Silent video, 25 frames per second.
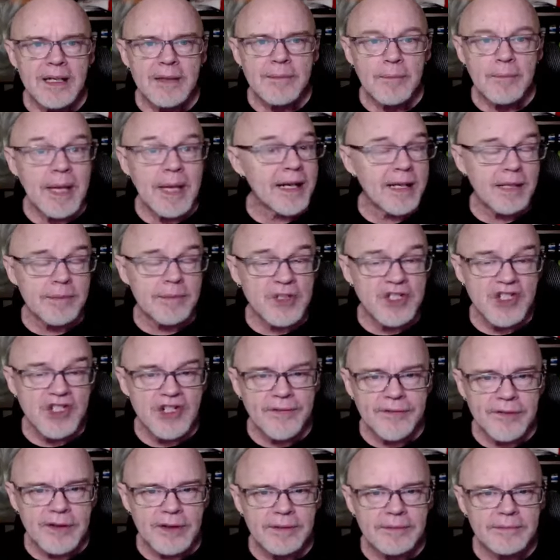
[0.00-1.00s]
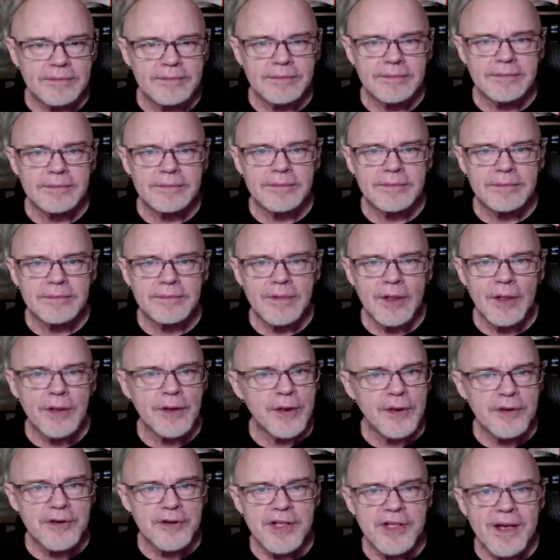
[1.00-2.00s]
made him shiver
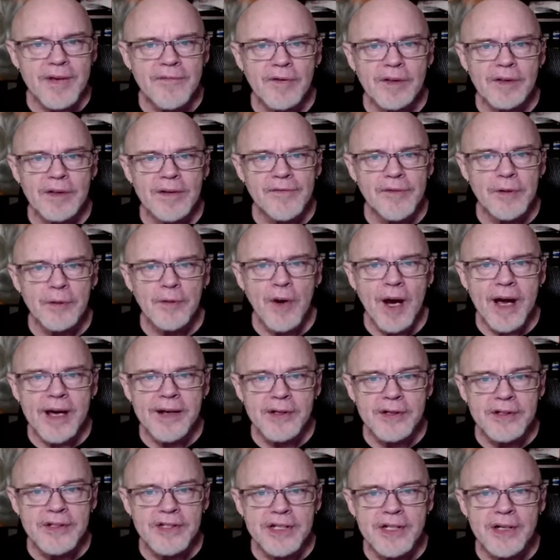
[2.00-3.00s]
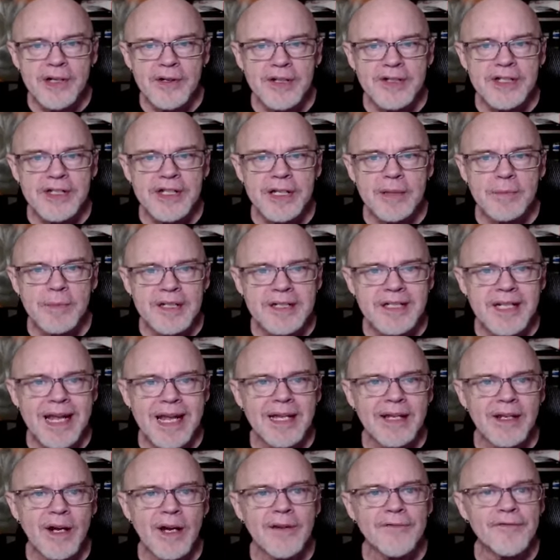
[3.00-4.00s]
although several of the riders nearest him had
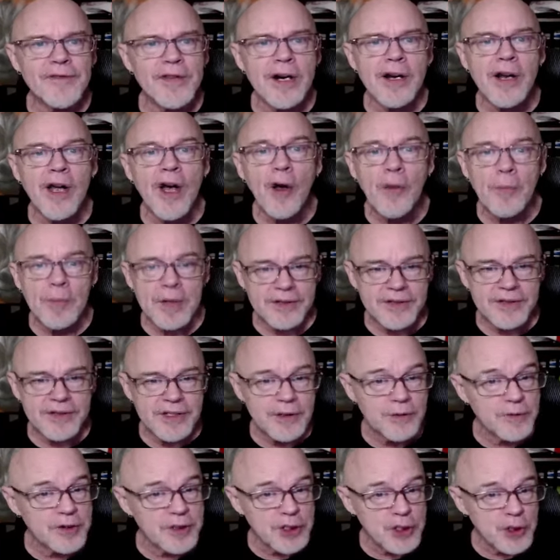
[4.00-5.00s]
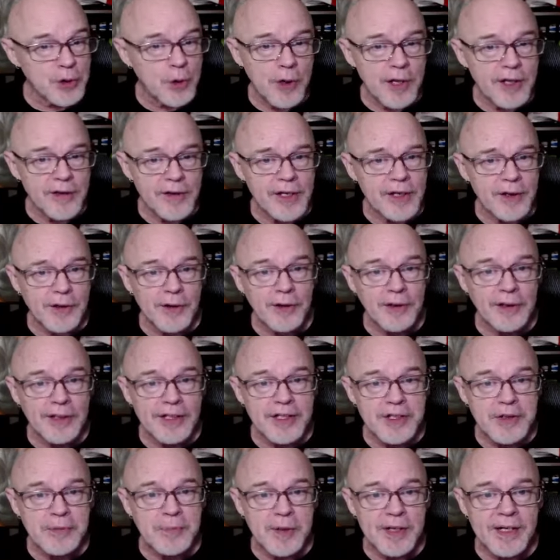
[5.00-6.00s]
taken off their helmets to enjoy the early
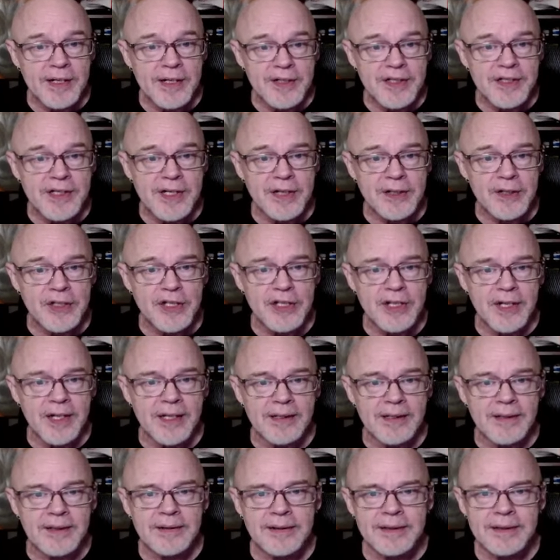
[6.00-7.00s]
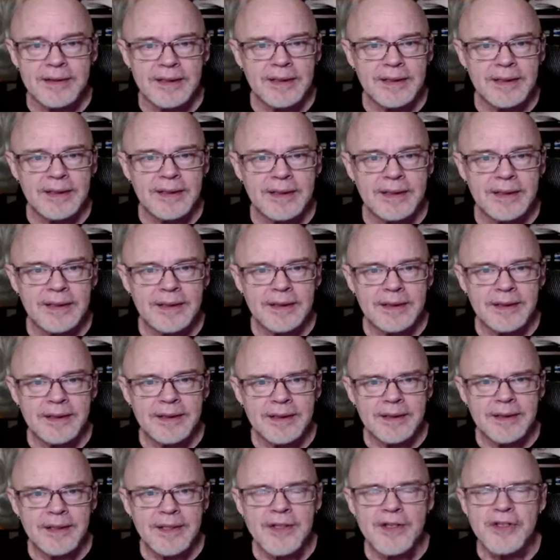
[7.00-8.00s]
spring sunshine.
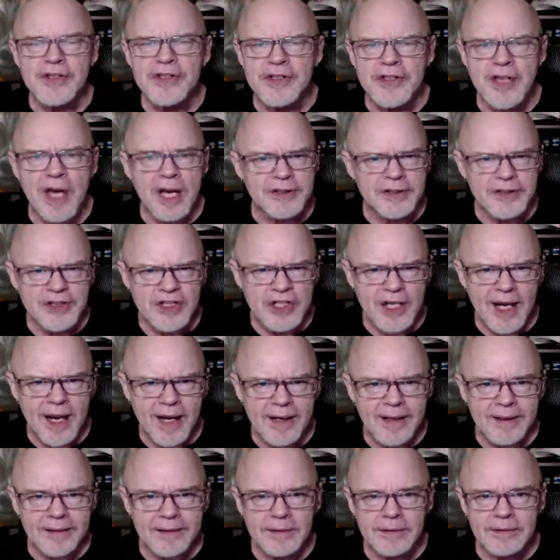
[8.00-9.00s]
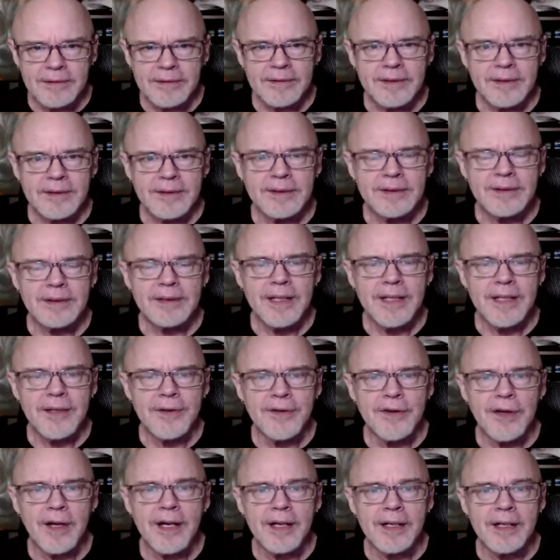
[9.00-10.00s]
Sunshine, he
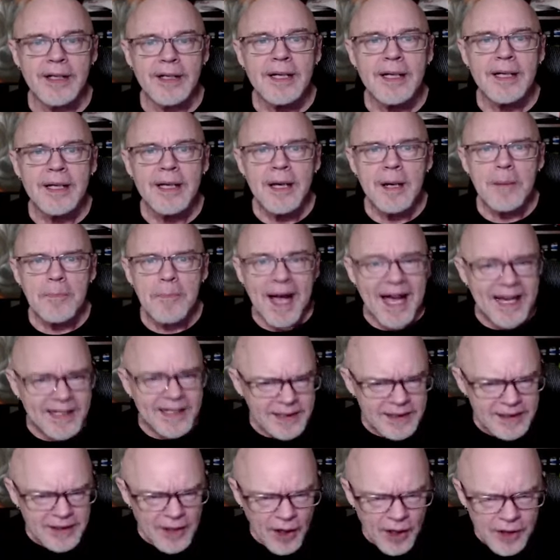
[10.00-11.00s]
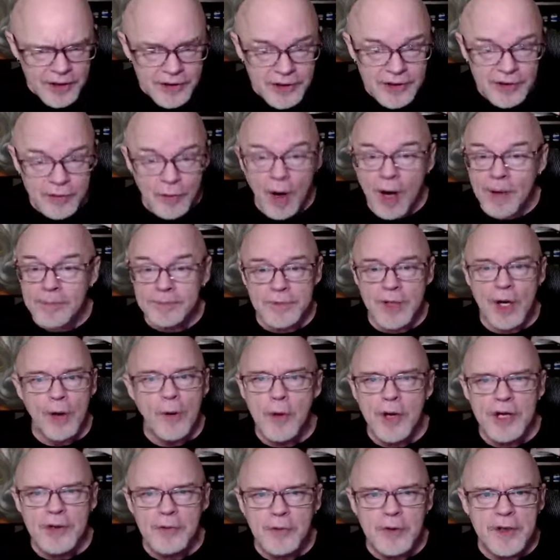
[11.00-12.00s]
thought. Back in our swamp, no
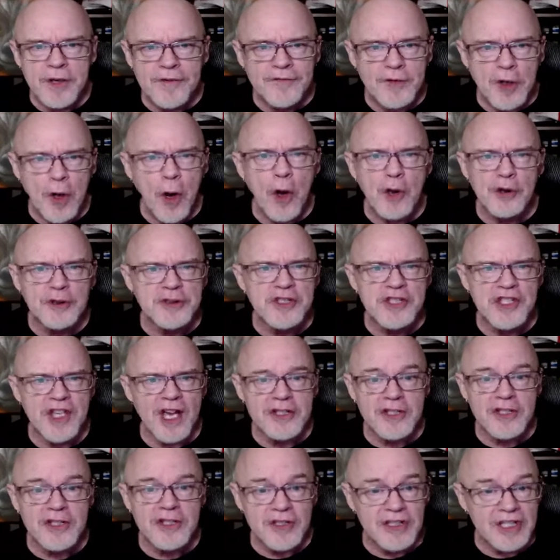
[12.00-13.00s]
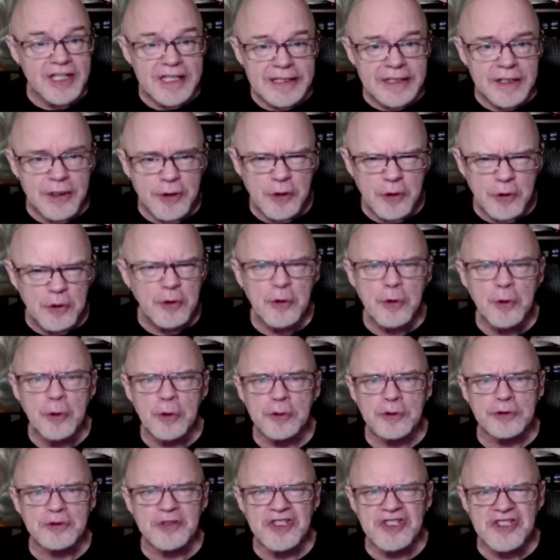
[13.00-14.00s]
one would have called such thin
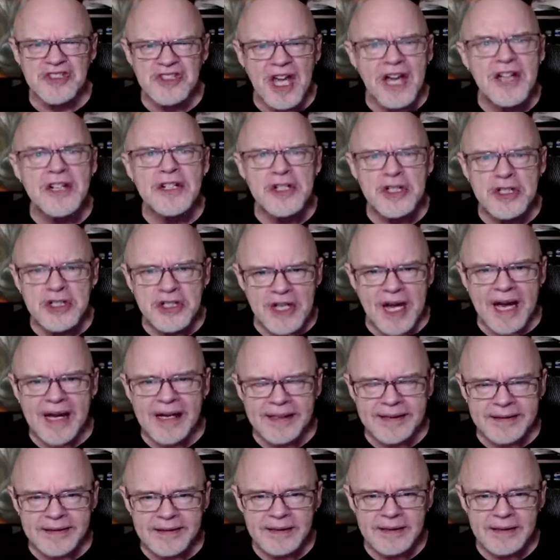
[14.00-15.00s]
gruel sunshine.